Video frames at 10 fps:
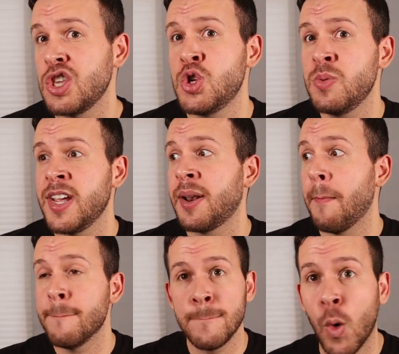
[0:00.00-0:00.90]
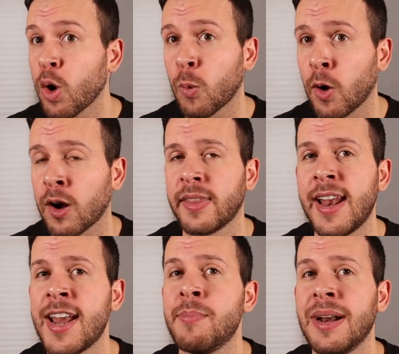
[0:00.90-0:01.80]
you did more work
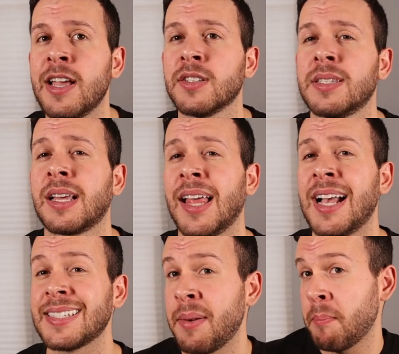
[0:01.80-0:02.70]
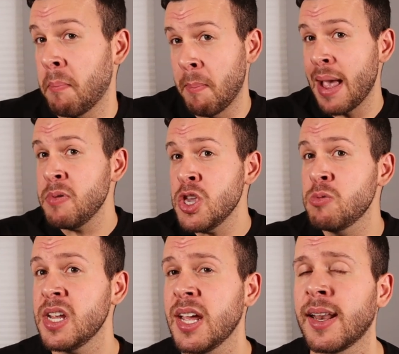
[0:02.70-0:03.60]
than anybody else in the class. And maybe
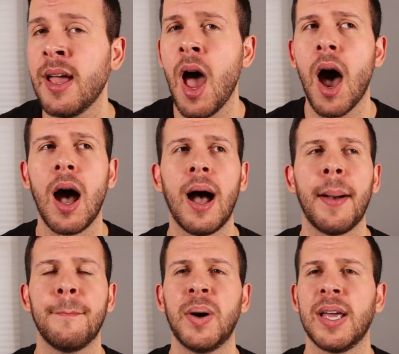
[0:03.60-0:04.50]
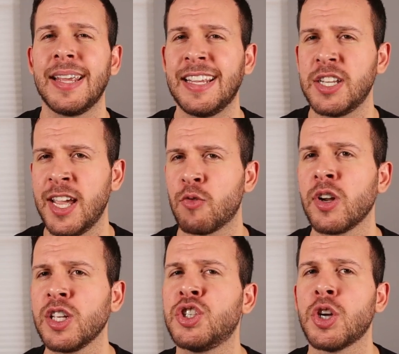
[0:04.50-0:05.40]
you did, uh, but it, it
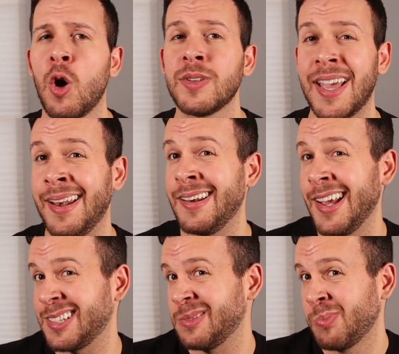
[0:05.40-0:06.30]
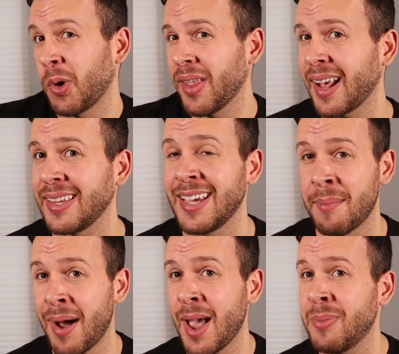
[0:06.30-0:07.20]
really shows, and it's more likely,
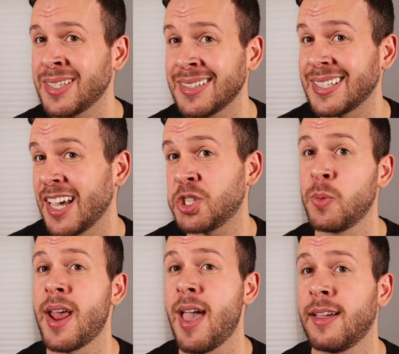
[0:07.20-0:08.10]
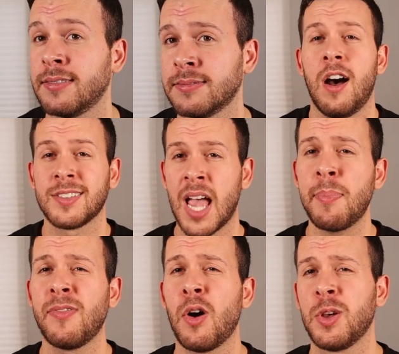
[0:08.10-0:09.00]
in my opinion, to get you an A. On
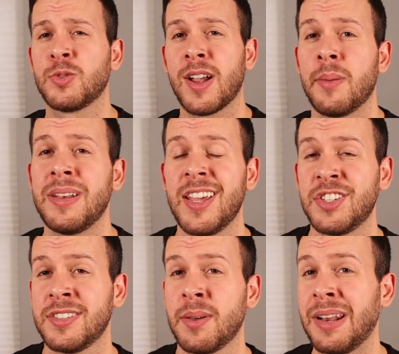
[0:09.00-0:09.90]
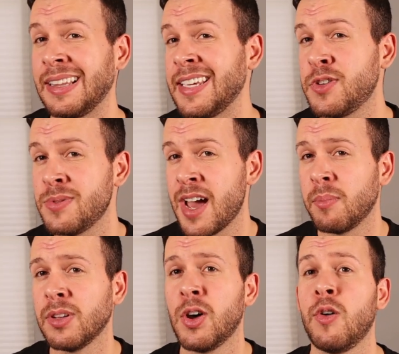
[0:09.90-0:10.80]
top of all those recommendations, I'm gonna leave you
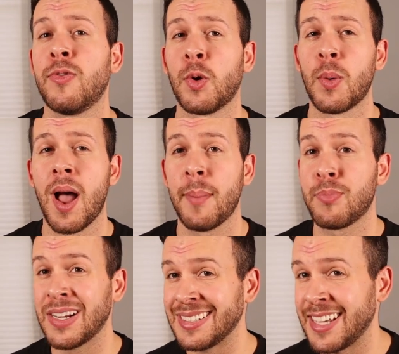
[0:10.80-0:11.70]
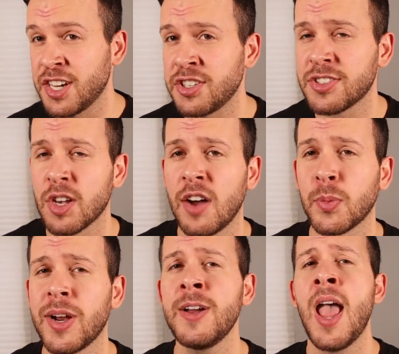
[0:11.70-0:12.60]
down below for uh, presentation
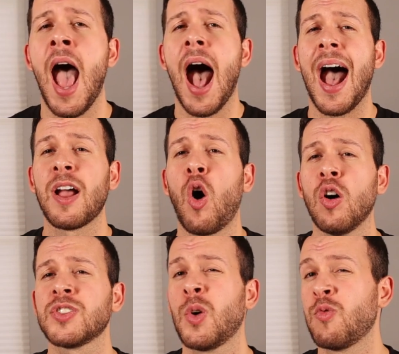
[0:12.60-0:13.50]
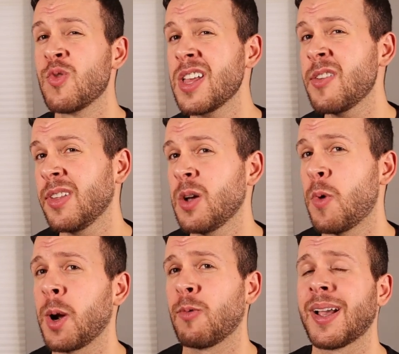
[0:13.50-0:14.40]
software. I also really, really
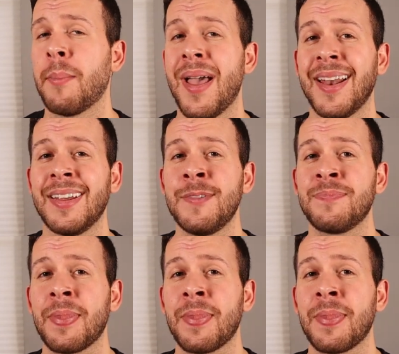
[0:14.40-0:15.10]
wanna recommend